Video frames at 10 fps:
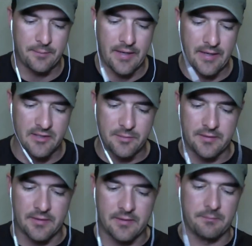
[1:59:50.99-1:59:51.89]
a, pair of
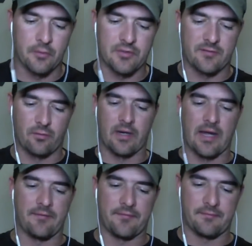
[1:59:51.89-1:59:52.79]
pants, but they're most of
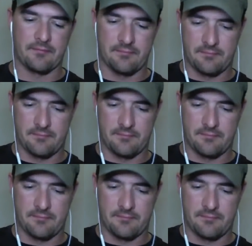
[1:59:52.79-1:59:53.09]
what I've